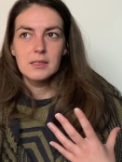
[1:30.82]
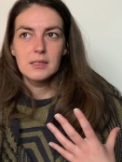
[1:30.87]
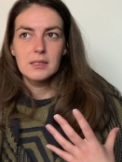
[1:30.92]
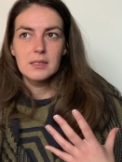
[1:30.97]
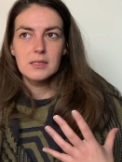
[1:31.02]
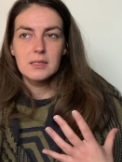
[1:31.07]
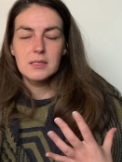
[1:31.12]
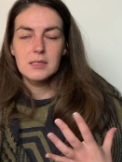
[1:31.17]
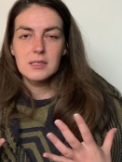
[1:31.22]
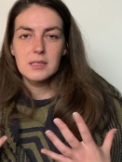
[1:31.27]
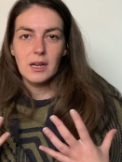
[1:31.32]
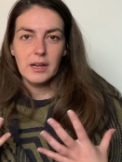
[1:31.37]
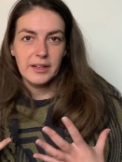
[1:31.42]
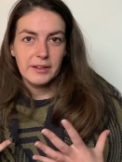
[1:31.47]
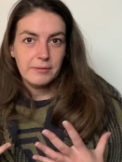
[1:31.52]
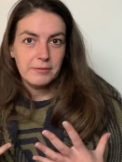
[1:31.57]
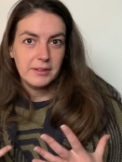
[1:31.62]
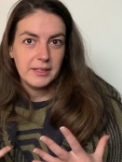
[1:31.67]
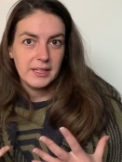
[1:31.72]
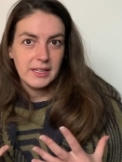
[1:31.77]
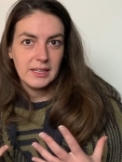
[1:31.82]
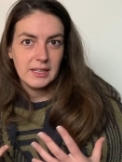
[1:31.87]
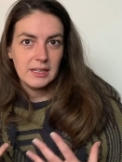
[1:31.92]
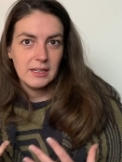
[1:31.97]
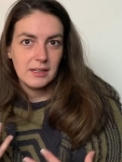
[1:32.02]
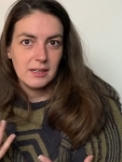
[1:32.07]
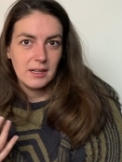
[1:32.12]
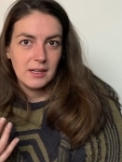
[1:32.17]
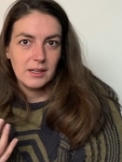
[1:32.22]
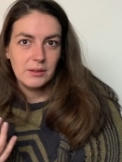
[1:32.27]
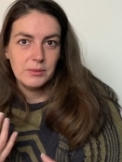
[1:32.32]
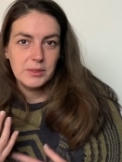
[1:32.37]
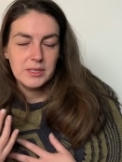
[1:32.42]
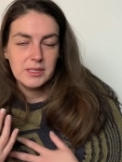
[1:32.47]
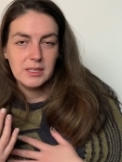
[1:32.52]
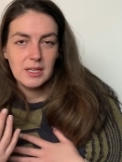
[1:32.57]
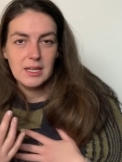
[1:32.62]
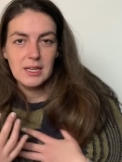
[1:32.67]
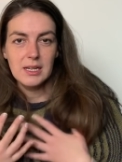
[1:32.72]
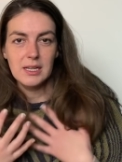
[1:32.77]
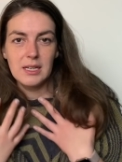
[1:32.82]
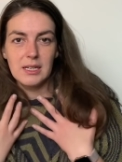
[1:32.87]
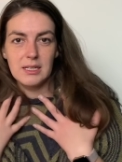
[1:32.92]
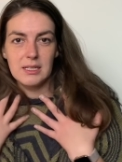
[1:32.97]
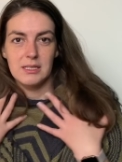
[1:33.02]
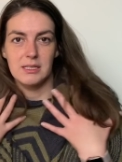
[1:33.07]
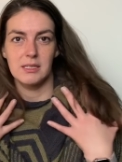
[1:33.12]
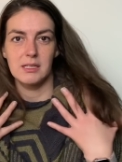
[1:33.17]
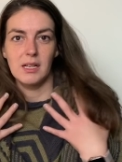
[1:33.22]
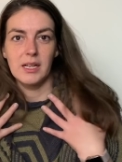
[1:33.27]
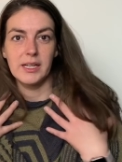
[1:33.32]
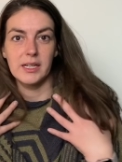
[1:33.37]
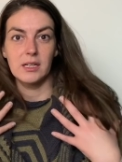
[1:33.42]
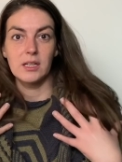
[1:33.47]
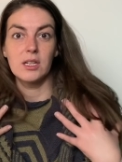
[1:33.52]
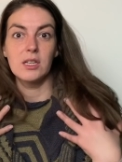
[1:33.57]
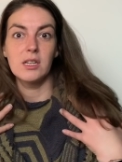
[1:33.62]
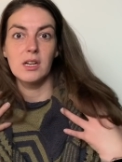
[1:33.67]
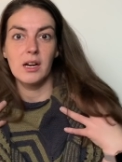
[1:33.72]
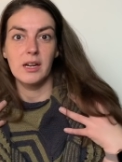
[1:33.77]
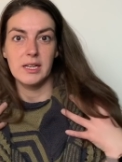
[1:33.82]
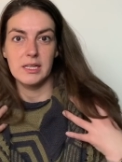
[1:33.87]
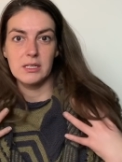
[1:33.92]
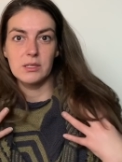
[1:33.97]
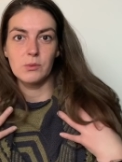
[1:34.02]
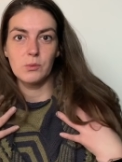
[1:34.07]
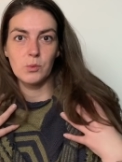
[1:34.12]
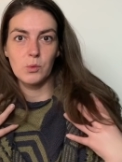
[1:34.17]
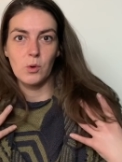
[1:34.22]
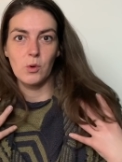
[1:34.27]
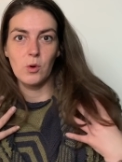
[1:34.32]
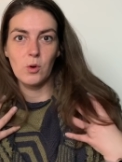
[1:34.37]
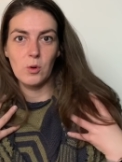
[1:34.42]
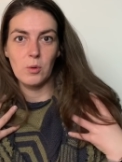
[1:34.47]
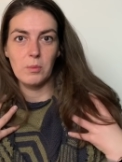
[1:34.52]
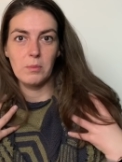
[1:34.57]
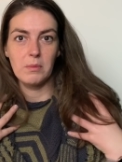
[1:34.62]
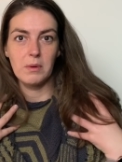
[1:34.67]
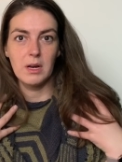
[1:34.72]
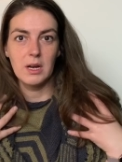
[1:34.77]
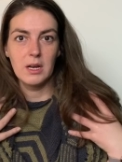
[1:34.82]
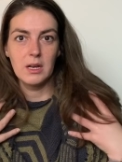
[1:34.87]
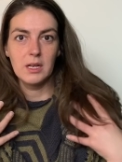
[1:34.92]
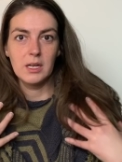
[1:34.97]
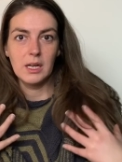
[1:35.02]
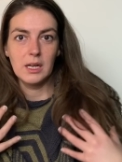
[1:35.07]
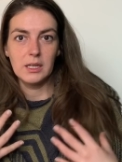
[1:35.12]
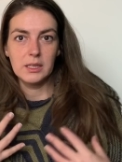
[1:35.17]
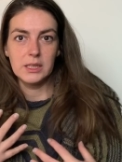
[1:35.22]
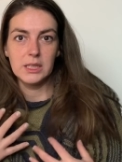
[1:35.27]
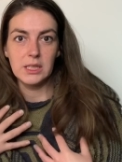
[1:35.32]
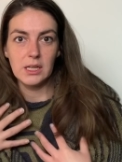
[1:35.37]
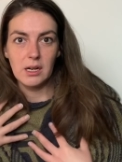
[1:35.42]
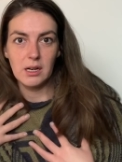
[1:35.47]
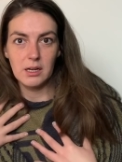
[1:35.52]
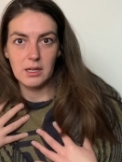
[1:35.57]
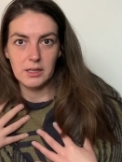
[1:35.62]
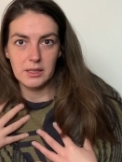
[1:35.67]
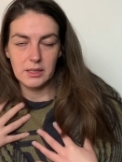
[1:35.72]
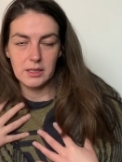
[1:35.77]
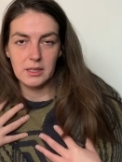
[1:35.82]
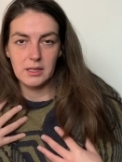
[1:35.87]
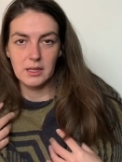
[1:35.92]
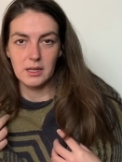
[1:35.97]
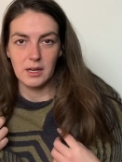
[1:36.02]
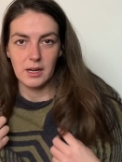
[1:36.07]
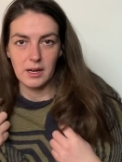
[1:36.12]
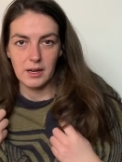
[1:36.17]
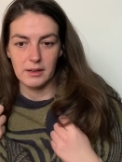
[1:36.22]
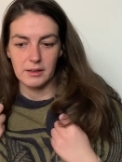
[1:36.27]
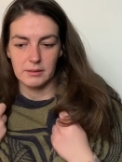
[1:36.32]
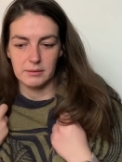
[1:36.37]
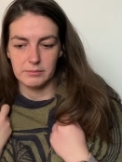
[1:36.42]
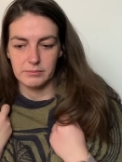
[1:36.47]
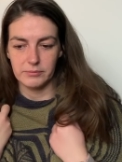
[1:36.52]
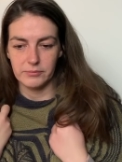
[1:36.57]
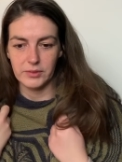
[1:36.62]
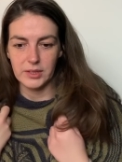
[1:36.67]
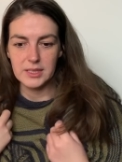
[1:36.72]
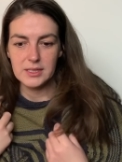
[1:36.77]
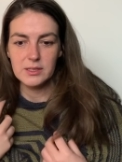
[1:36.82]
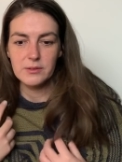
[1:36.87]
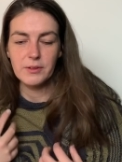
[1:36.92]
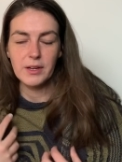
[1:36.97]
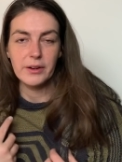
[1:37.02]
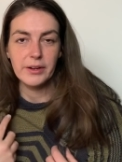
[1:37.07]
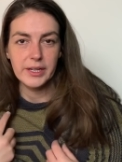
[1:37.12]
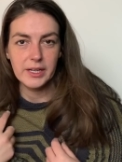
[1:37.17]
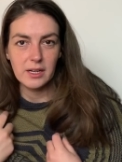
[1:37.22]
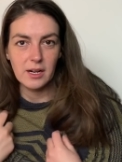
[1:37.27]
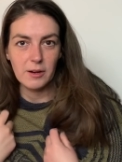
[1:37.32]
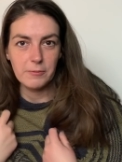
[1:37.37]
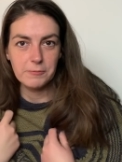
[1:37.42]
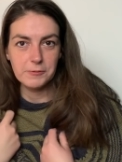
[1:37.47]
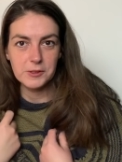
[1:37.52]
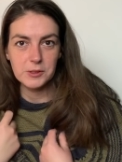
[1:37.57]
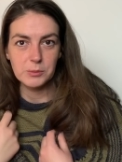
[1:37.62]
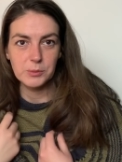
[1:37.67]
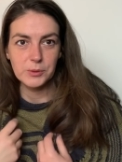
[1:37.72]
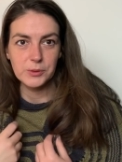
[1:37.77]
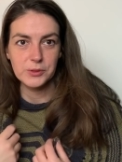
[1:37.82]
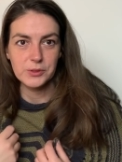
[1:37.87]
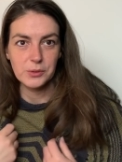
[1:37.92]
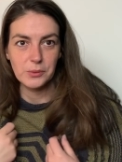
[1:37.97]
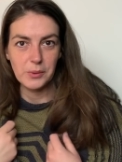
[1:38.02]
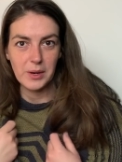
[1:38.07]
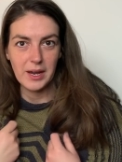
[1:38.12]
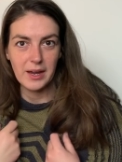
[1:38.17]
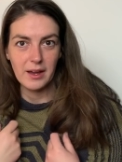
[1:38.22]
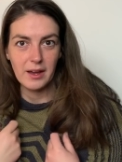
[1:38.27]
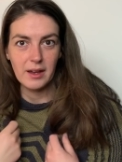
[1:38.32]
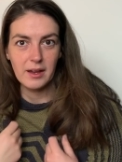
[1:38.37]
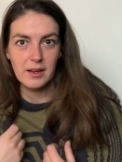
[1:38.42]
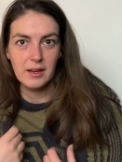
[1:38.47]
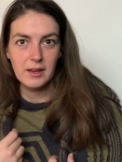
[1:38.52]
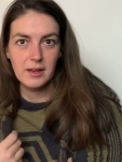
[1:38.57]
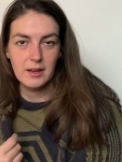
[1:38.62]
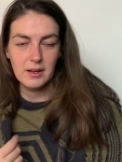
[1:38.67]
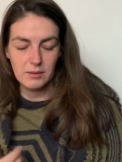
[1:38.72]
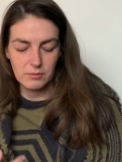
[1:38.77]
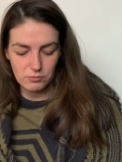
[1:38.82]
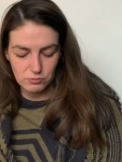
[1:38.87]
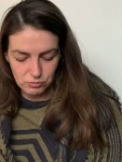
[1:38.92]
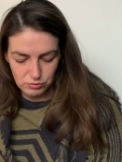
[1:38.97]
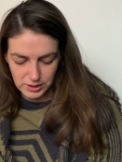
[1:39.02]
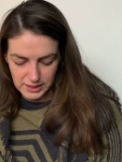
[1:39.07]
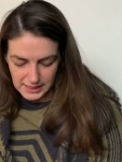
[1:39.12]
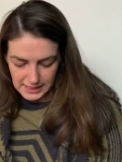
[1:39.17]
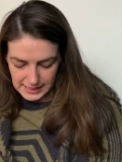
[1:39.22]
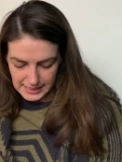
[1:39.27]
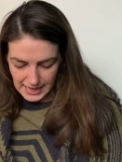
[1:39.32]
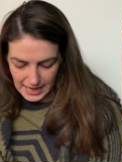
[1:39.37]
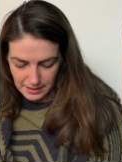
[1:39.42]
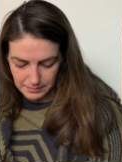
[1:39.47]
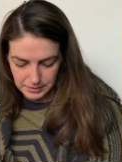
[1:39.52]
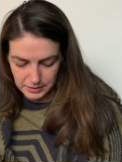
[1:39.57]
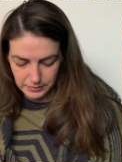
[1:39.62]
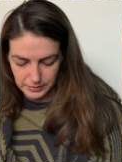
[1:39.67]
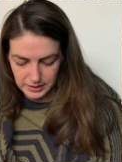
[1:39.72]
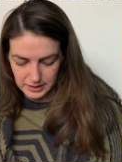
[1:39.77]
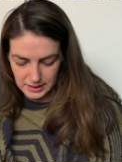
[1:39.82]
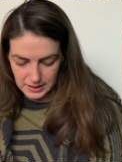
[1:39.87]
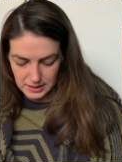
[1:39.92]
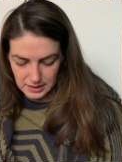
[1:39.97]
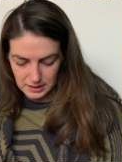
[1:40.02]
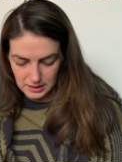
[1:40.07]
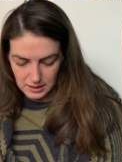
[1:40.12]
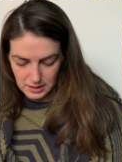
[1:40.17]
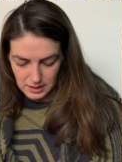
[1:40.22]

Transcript: stifling, I would say. It's like a nice warm yarn. It's very comfortable to wear. Really happy with it.